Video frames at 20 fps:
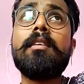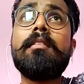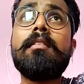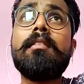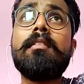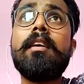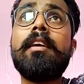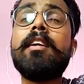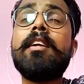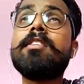
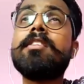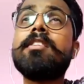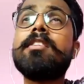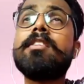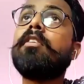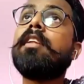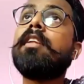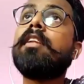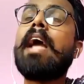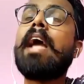it is not
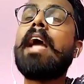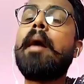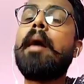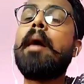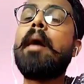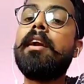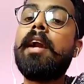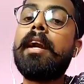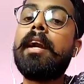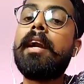the camera
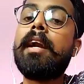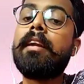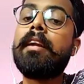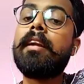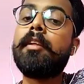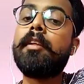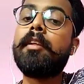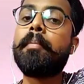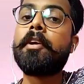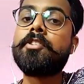that click the
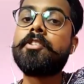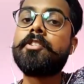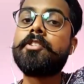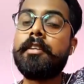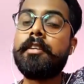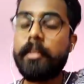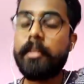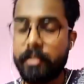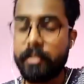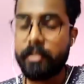pictures, it
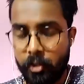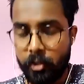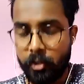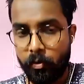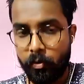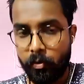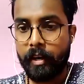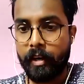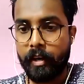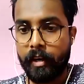is you that
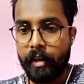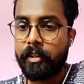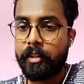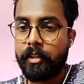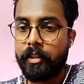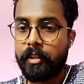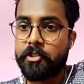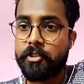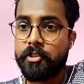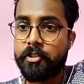click the
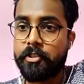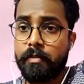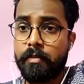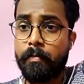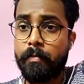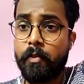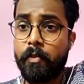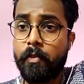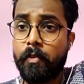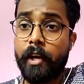pictures,
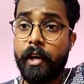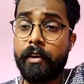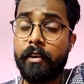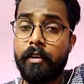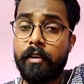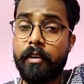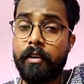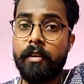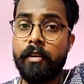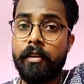right?
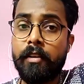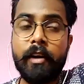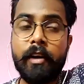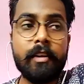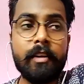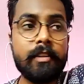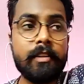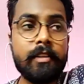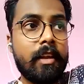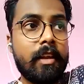It is
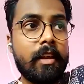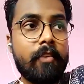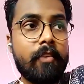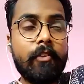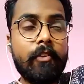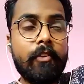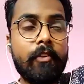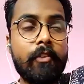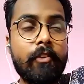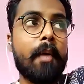never the
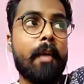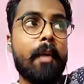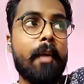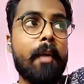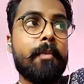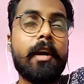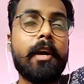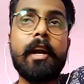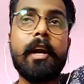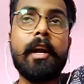camera
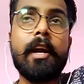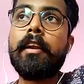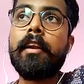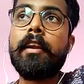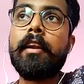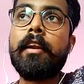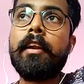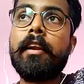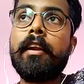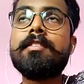that click
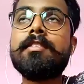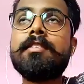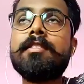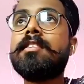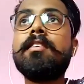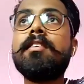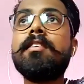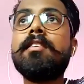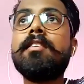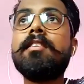it's a
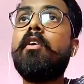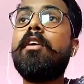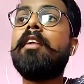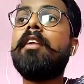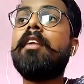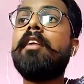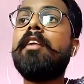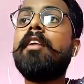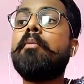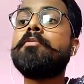non-living
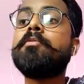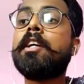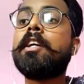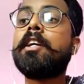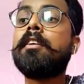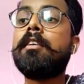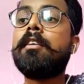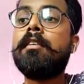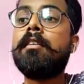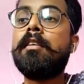object.
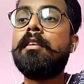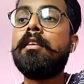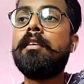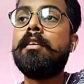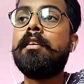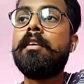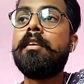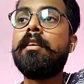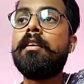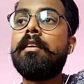It has
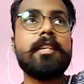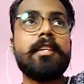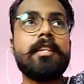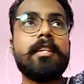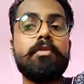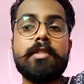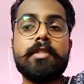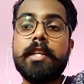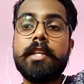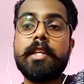no sense.
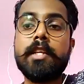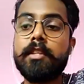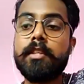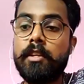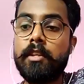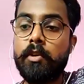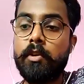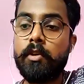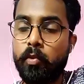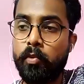
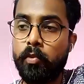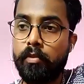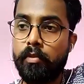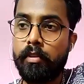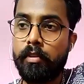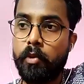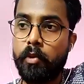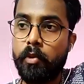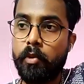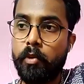You
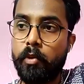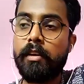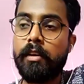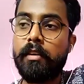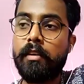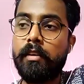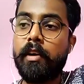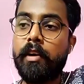are the one